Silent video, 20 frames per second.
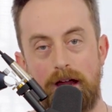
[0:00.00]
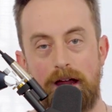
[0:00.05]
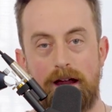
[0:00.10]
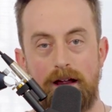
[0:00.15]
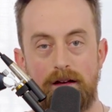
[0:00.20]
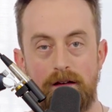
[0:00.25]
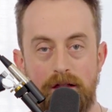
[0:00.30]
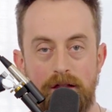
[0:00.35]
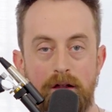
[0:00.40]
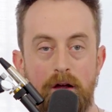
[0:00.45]

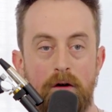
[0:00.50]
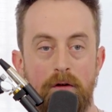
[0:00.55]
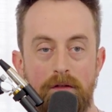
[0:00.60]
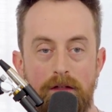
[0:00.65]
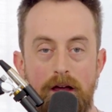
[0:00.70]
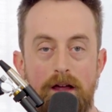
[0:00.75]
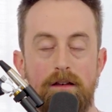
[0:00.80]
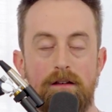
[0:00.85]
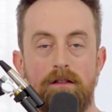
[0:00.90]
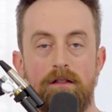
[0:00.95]
And so
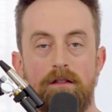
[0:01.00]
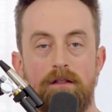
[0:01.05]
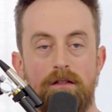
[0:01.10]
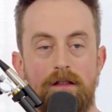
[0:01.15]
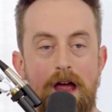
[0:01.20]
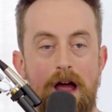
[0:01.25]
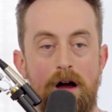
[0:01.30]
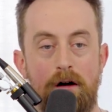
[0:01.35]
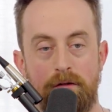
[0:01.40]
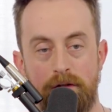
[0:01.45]
then
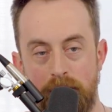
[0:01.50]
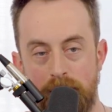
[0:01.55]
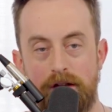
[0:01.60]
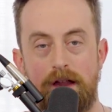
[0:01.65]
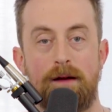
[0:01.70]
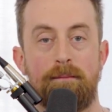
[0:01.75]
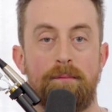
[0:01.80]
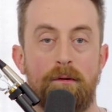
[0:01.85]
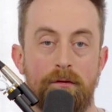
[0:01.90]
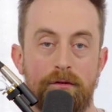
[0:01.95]
now the
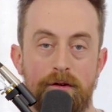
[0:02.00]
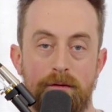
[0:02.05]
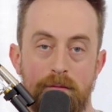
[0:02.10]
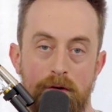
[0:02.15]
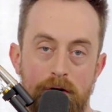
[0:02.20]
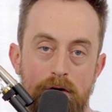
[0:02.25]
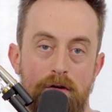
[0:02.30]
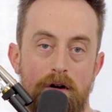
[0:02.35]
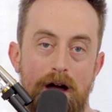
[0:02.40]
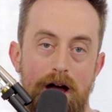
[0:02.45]
temple to
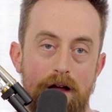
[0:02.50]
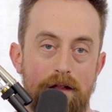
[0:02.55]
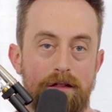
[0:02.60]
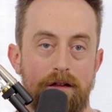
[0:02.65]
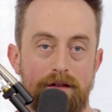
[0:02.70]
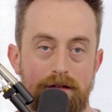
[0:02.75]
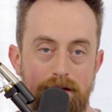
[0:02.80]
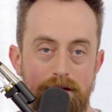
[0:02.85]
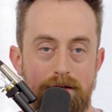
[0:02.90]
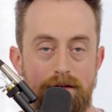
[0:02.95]
Merkel has
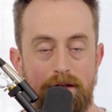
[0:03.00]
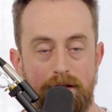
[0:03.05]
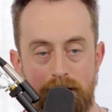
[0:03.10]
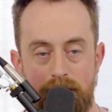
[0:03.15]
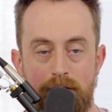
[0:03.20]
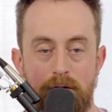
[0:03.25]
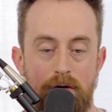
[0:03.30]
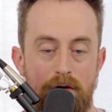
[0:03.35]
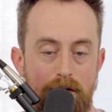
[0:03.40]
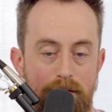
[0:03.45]
a
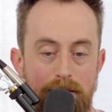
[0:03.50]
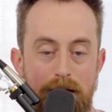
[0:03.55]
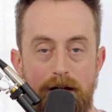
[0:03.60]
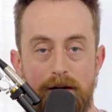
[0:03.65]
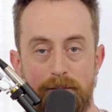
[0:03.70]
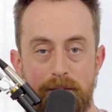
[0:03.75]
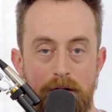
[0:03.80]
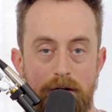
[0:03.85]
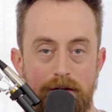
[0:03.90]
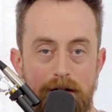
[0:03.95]
skull
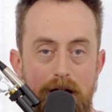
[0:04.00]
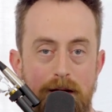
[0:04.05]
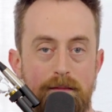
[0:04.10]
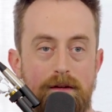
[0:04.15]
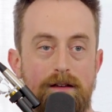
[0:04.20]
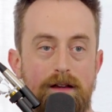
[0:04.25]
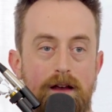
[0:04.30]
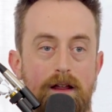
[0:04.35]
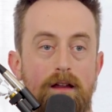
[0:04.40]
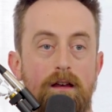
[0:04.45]
made of pure
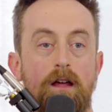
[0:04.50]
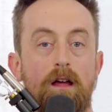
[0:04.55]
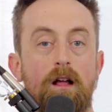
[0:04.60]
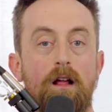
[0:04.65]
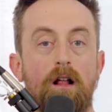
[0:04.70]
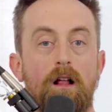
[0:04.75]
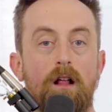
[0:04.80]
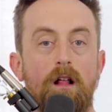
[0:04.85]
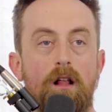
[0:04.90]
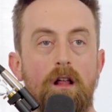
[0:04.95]
diamond in it.
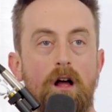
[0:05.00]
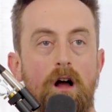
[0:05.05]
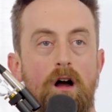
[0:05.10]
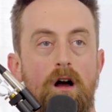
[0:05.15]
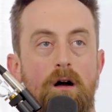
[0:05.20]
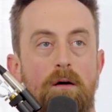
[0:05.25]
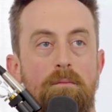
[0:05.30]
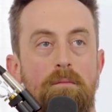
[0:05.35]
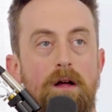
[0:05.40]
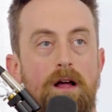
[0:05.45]

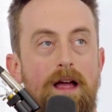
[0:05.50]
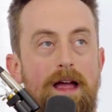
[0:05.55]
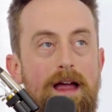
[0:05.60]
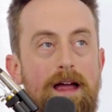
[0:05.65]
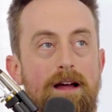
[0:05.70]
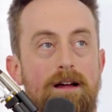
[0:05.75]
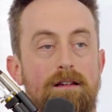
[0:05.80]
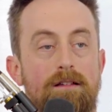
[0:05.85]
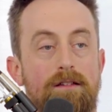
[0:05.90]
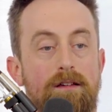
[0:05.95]

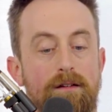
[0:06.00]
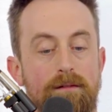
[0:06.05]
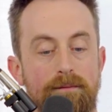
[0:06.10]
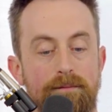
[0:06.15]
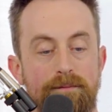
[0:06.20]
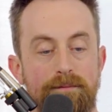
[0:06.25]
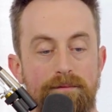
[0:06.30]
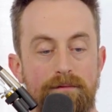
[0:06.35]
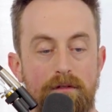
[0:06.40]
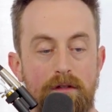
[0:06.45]
And
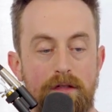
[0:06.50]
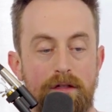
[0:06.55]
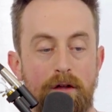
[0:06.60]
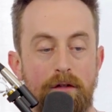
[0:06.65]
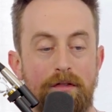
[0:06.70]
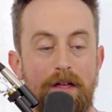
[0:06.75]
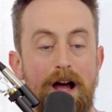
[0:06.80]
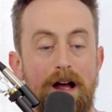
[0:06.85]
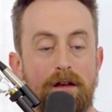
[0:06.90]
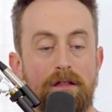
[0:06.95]

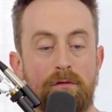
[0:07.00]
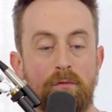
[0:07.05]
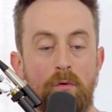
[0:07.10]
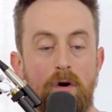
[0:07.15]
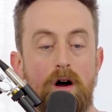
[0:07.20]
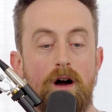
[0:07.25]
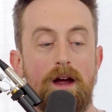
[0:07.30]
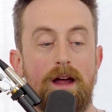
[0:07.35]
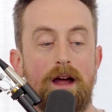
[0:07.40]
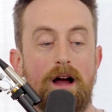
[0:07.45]
so that's
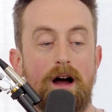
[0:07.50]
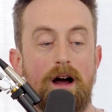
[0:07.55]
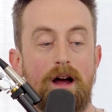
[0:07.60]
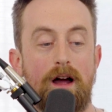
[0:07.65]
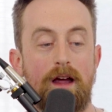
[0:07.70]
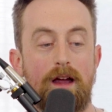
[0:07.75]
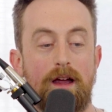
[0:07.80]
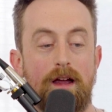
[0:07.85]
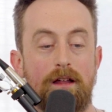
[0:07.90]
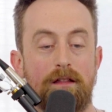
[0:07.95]

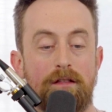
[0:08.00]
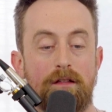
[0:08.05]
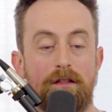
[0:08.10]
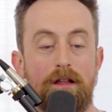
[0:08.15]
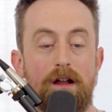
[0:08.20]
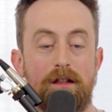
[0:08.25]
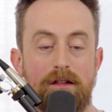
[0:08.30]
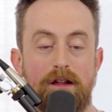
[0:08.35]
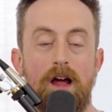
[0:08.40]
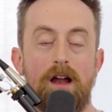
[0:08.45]
why
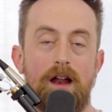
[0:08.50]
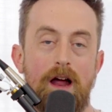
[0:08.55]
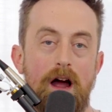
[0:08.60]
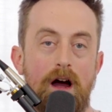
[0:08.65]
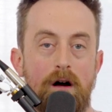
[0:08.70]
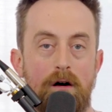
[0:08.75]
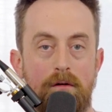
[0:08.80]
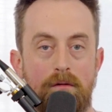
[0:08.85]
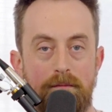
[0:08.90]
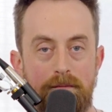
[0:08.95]
that's kind of
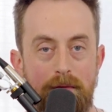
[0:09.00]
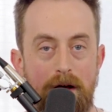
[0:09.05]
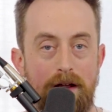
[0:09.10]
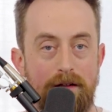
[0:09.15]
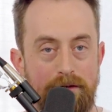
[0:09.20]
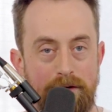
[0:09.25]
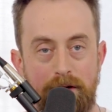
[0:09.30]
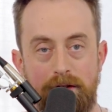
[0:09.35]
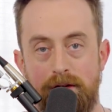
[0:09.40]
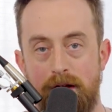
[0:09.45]
how,
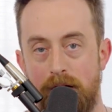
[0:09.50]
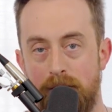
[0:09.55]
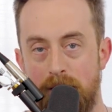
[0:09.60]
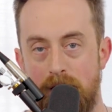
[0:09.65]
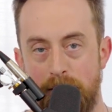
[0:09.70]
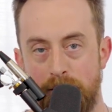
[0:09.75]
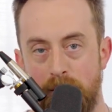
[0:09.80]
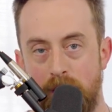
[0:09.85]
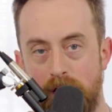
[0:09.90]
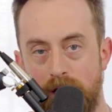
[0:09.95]
not just how
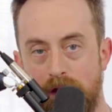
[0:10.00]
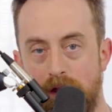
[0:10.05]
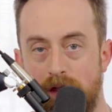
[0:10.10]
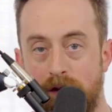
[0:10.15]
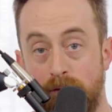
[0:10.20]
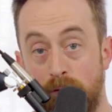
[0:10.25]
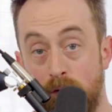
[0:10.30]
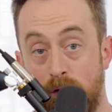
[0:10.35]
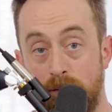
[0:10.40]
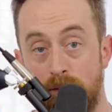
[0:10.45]
my
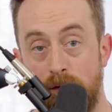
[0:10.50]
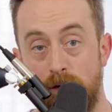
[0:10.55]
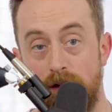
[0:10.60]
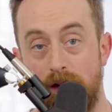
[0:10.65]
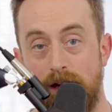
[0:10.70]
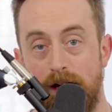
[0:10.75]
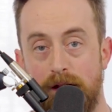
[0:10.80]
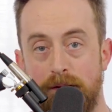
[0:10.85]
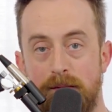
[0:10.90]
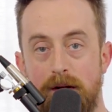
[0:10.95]
process of world
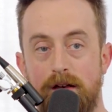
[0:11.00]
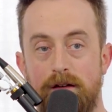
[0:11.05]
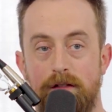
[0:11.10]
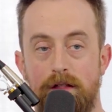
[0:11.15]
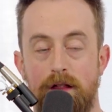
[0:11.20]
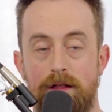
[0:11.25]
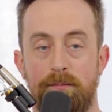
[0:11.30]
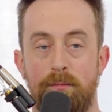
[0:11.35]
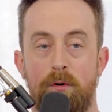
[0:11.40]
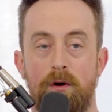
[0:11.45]
building has been to
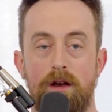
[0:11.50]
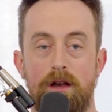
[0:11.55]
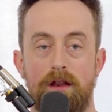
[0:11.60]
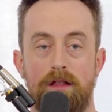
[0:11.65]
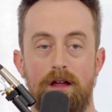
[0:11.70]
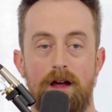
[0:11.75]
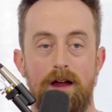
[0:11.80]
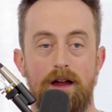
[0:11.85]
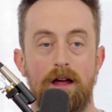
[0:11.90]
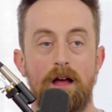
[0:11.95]
this point,
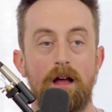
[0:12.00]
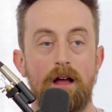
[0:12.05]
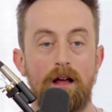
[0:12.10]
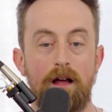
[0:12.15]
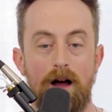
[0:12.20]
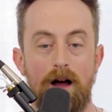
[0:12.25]
is I